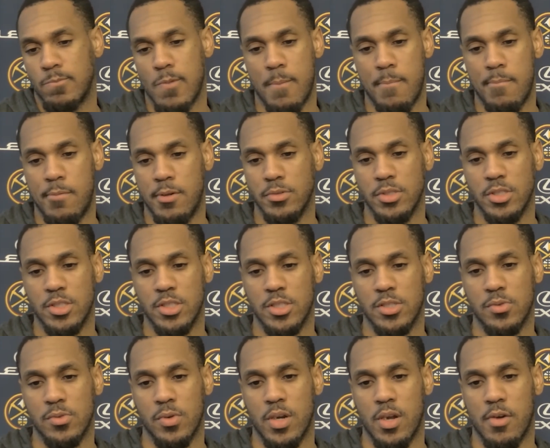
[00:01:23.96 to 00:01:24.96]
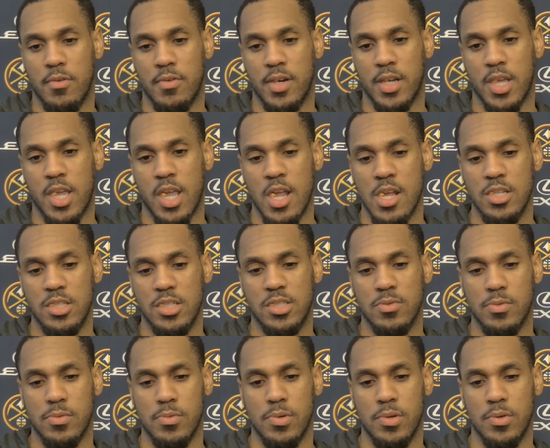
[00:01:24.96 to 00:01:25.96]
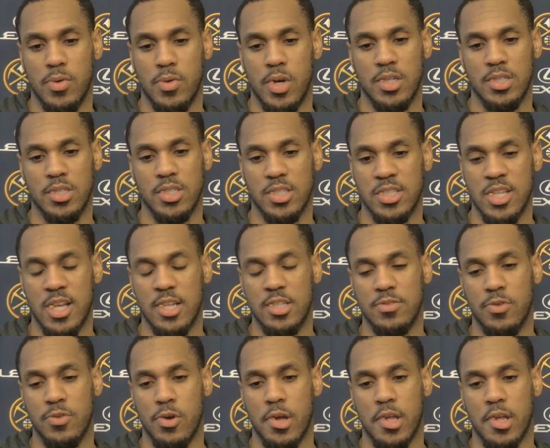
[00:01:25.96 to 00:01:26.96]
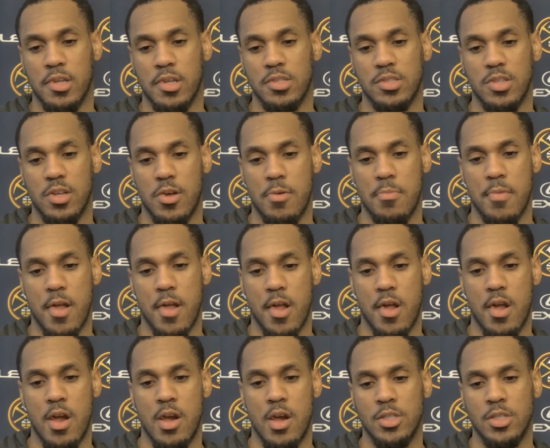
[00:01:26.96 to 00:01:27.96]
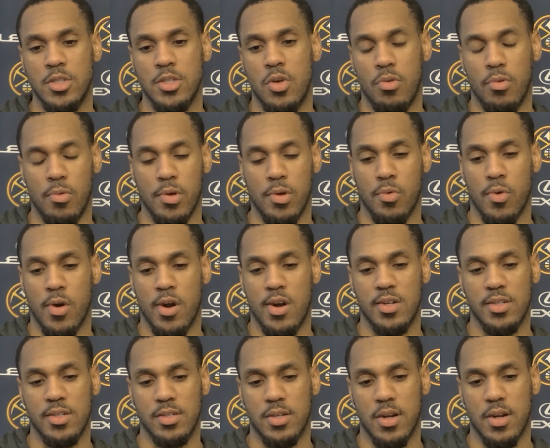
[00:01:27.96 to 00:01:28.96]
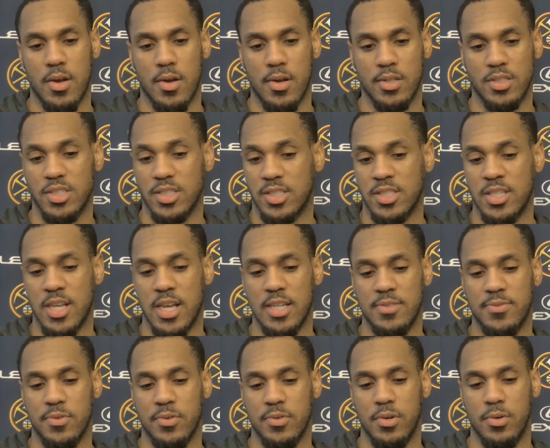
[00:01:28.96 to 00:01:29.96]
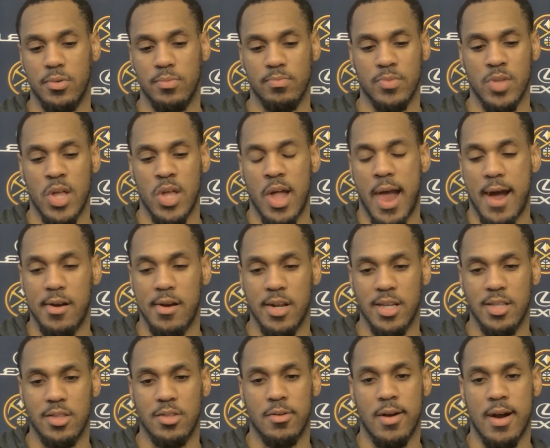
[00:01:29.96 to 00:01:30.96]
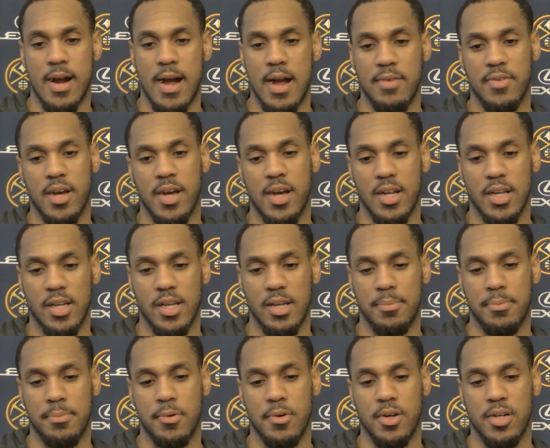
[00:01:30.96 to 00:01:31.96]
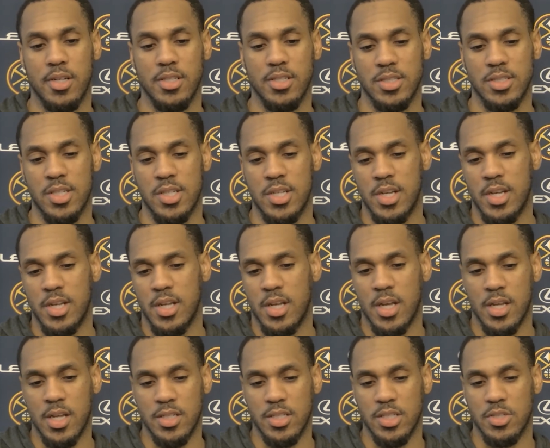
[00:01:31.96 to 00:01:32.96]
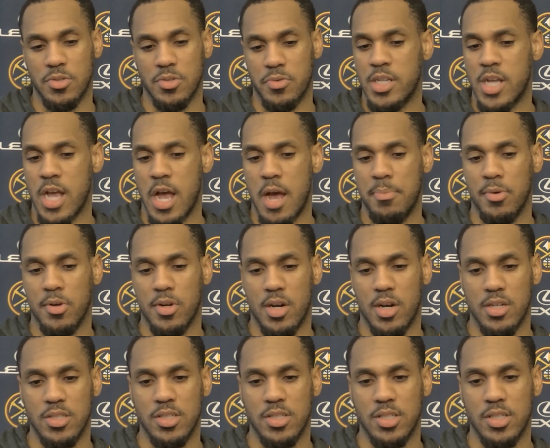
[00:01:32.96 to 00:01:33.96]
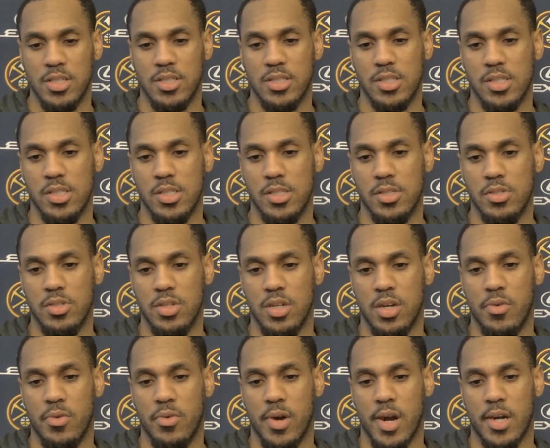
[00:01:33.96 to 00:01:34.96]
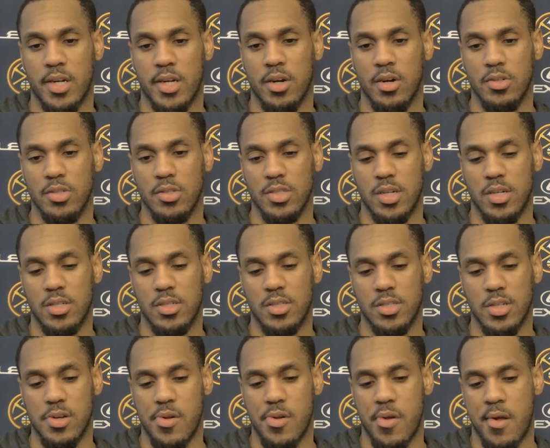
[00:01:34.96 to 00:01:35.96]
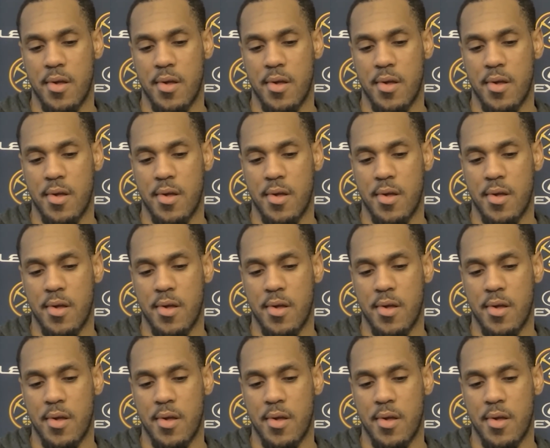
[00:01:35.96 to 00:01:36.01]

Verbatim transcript: I mean, we just went over the keys, and we were successful against them, and when we weren't successful, and how they thrive and how they get points, and just a recap on our season and you know where our goals are. So